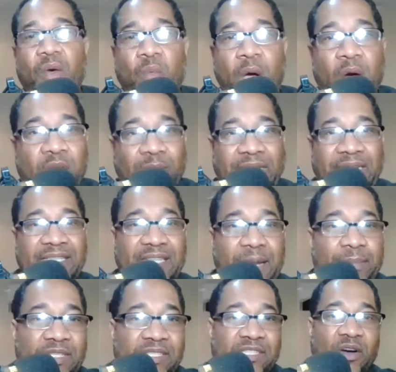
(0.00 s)
Welcome to this
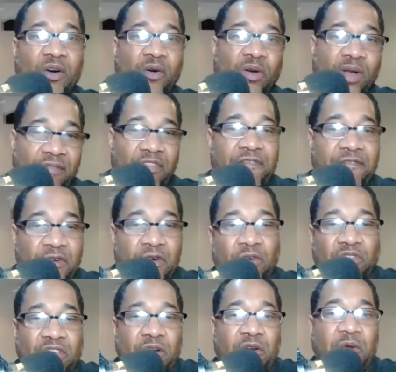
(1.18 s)
episode of the
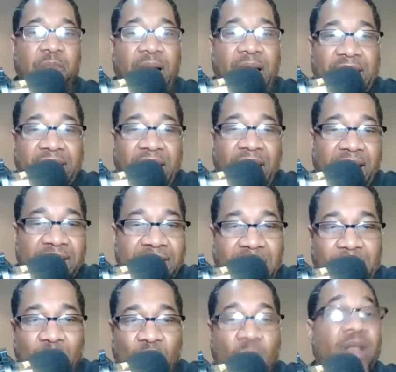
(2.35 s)
Full Circle Podcast.
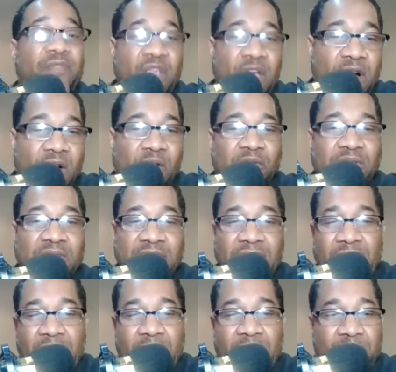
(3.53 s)
I'm one of your hosts,
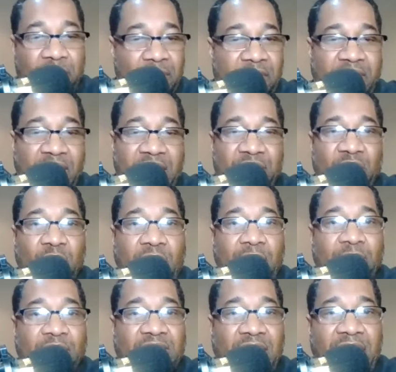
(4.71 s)
Brother David
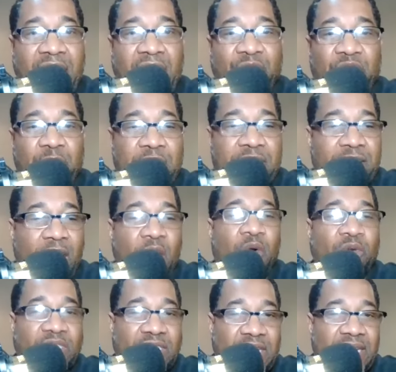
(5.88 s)
Roberts. I have with me the
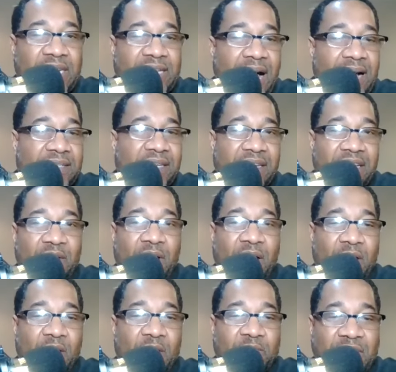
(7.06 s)
OG, Dr. Neil
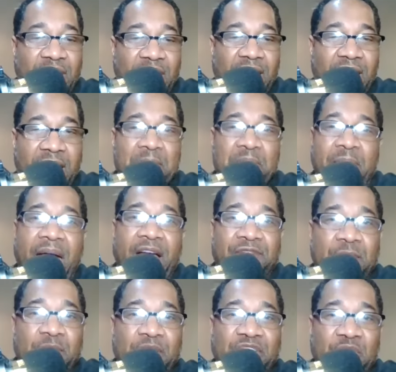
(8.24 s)
Holmes, and back
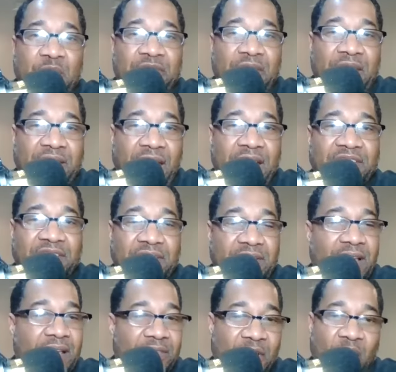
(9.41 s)
from a short vacation,
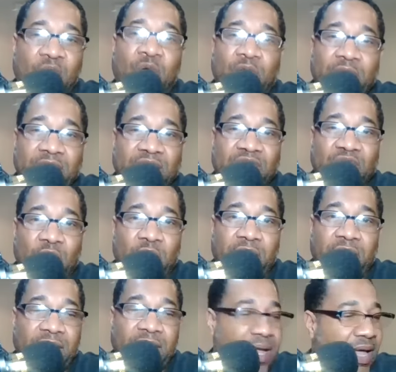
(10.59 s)
the oral
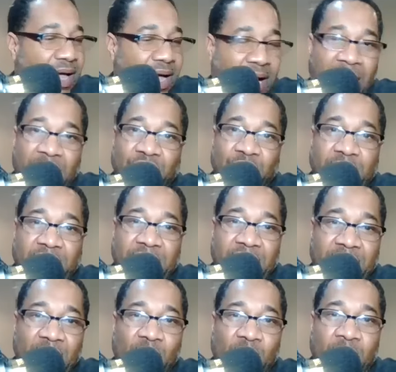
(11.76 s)
historian, Andre
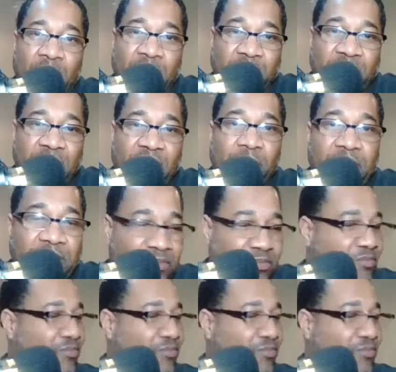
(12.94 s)
Taylor. Welcome, gentlemen.